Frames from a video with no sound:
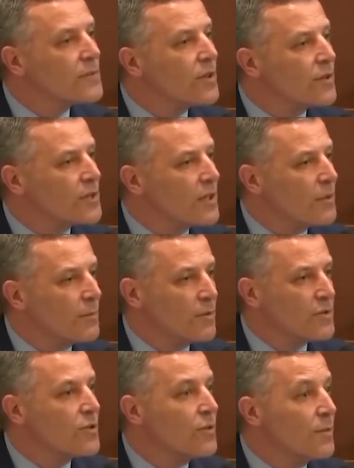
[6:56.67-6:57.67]
Dr. Kipper
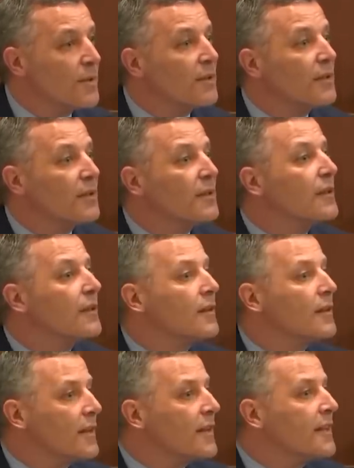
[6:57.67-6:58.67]
told me
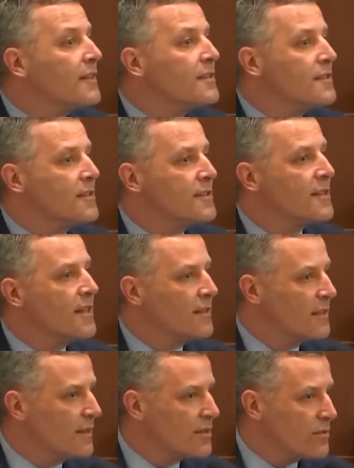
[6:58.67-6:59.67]
he sustained
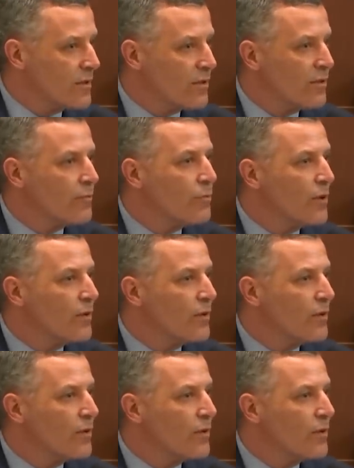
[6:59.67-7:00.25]
an injury on one